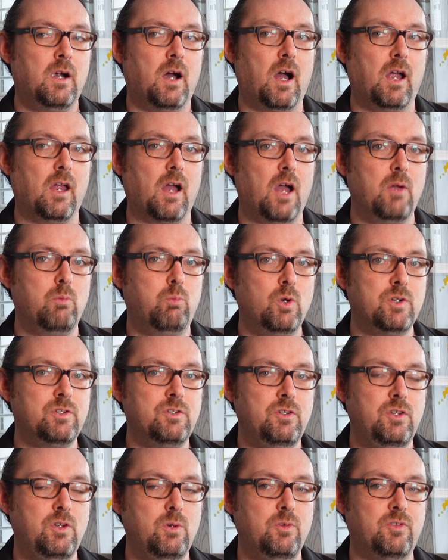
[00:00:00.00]
I
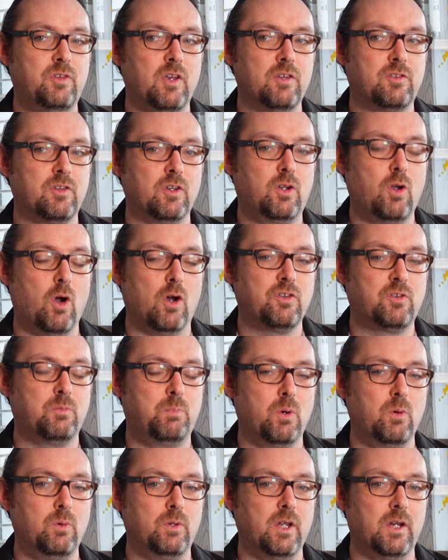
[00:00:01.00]
wouldn't use it as a
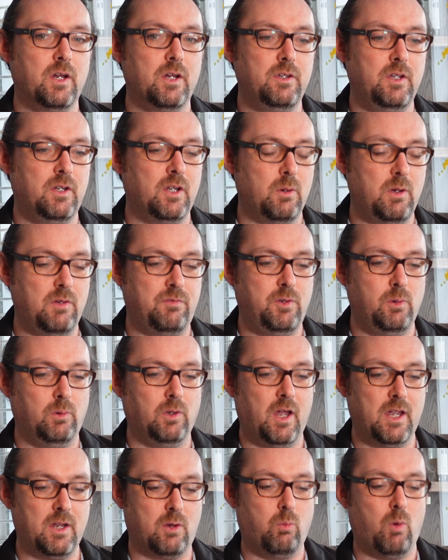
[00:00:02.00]
gospel that, you know, if you
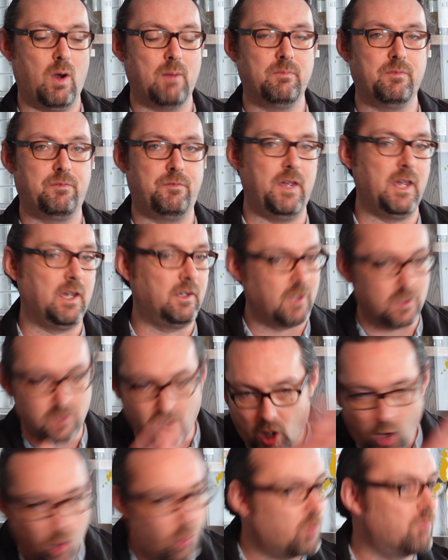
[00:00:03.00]
like one thing, that the
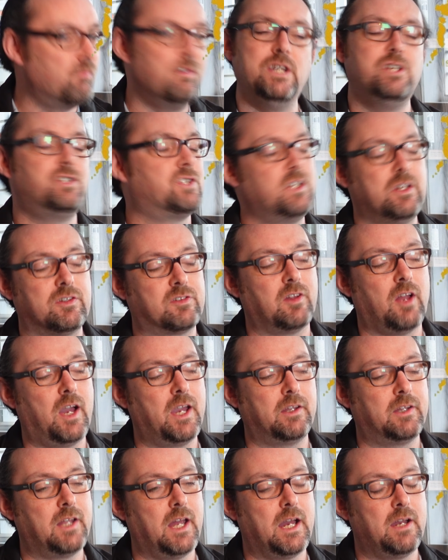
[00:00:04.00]
whole region is
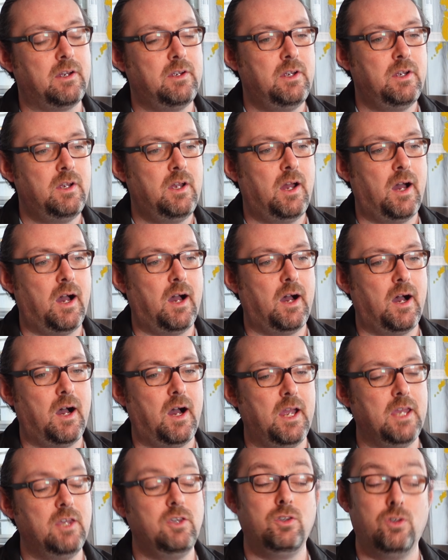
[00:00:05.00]
like that.
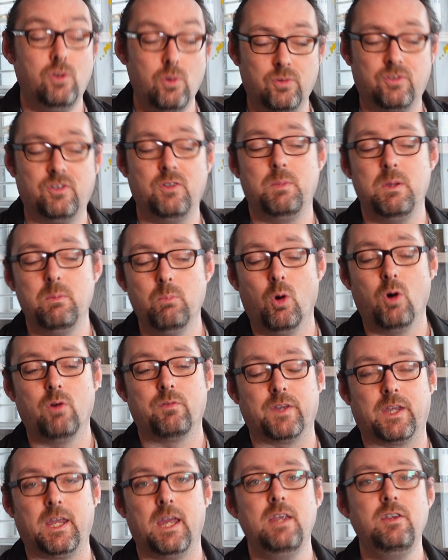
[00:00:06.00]
It used to be more of
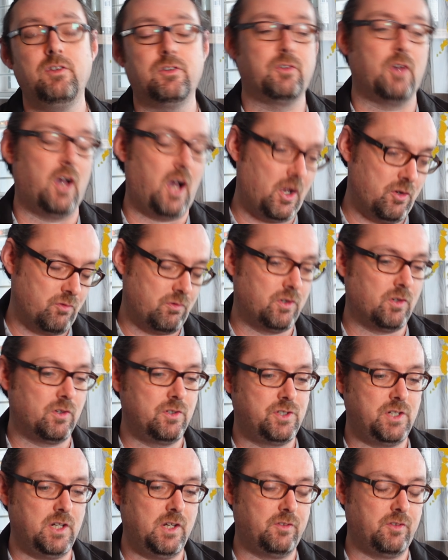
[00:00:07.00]
a case 100
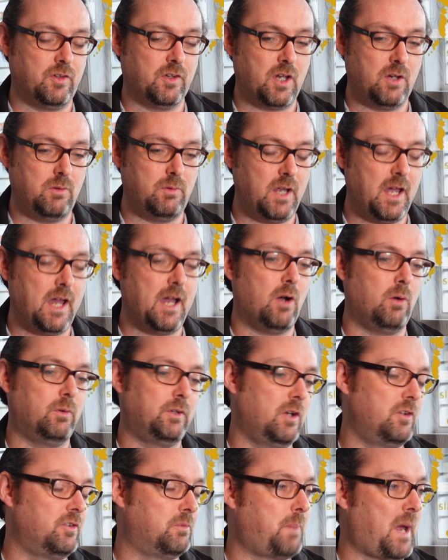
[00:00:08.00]
odd years ago. Now
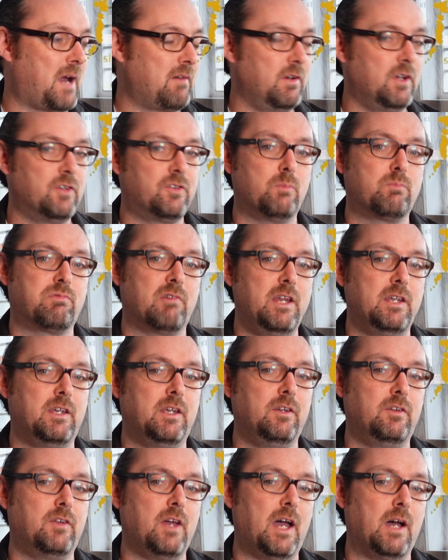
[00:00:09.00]
those barriers are
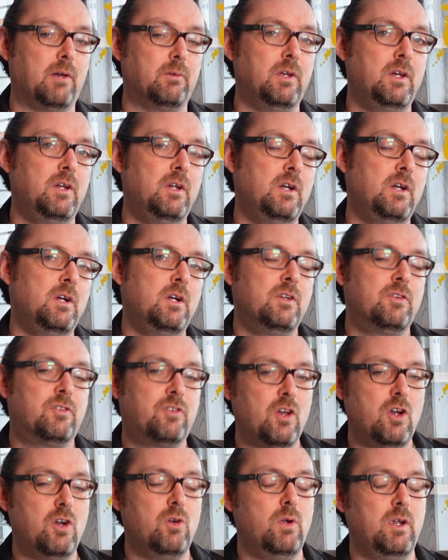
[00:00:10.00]
breaking down.
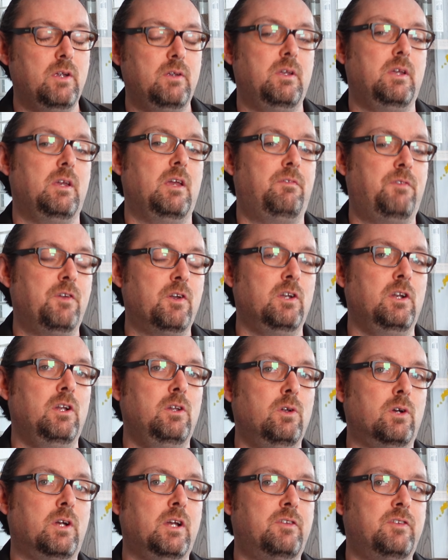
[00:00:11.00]
So if you're going to
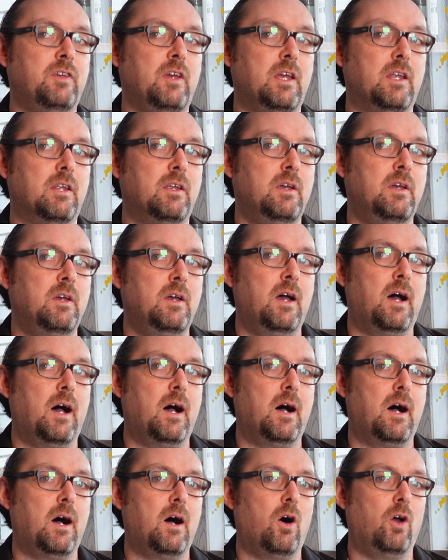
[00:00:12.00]
look at it
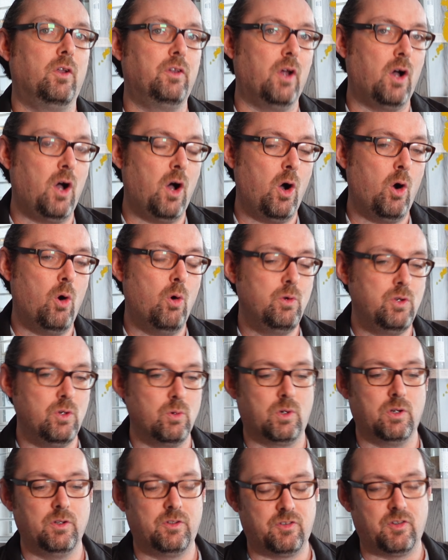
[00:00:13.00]
on the whole, you
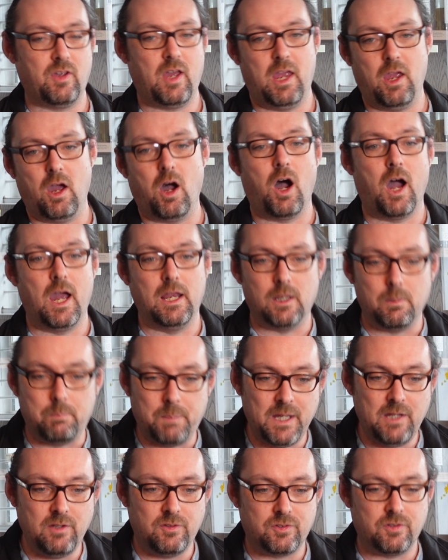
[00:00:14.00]
could say Islay
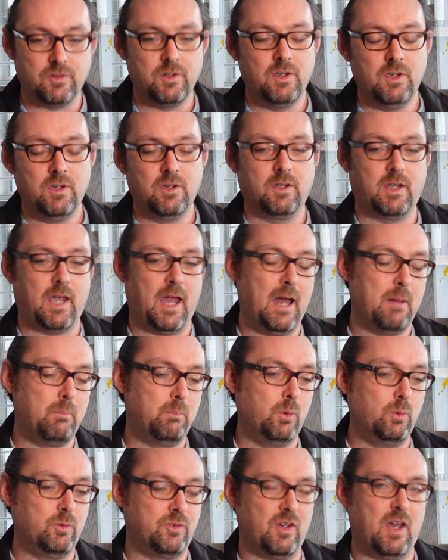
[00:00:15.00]
peat,
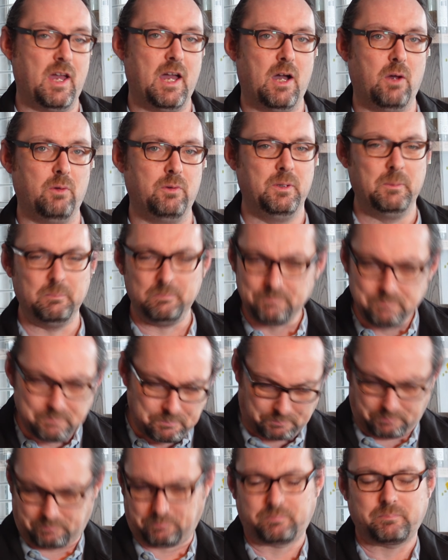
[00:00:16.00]
Campbelltown,
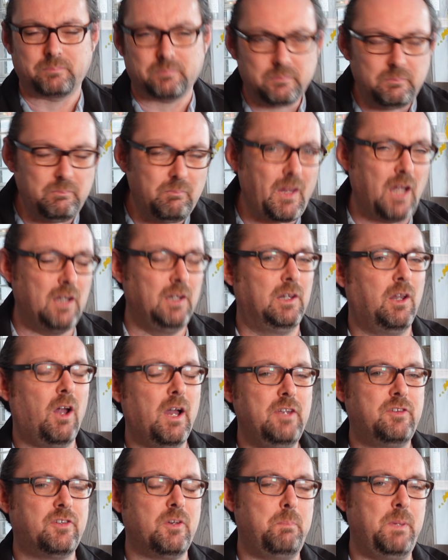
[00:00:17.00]

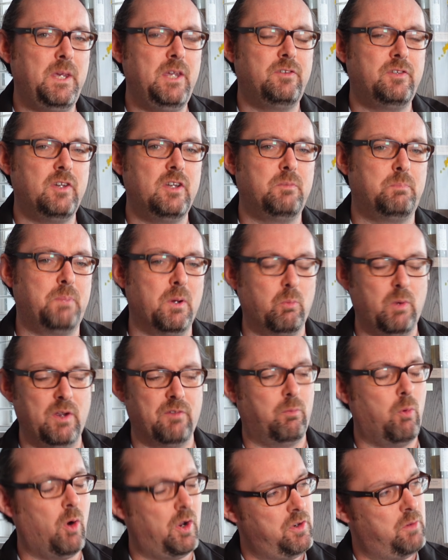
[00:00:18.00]
lighter peated, but
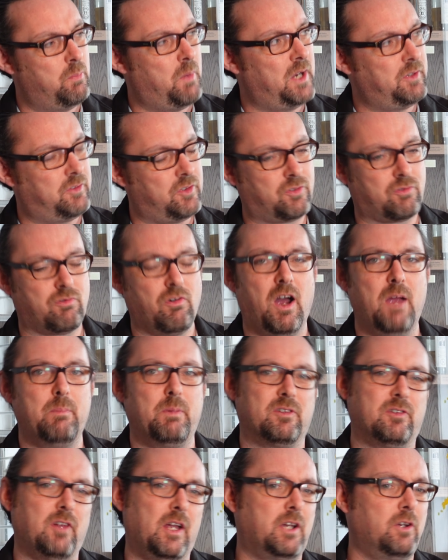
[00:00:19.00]
with what you might describe
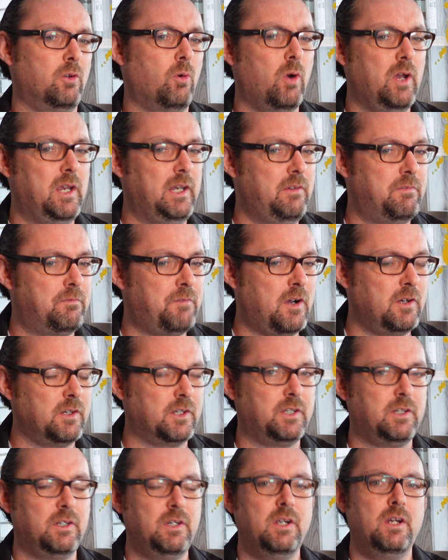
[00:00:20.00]
as like an oily
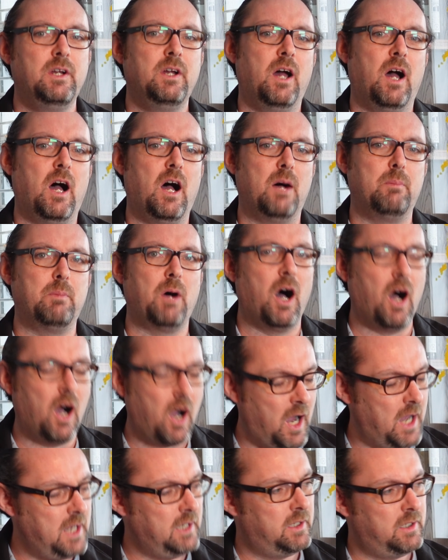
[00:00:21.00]
funk.
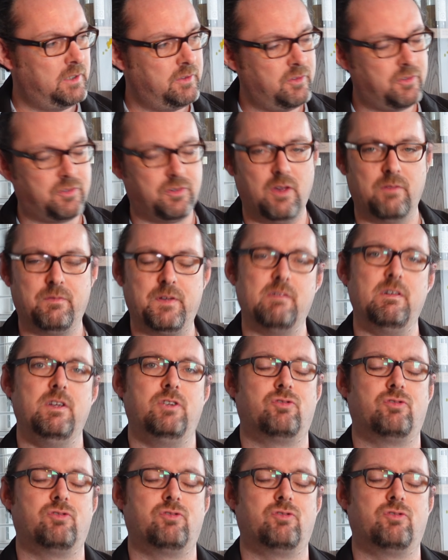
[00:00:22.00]
Highlands, a very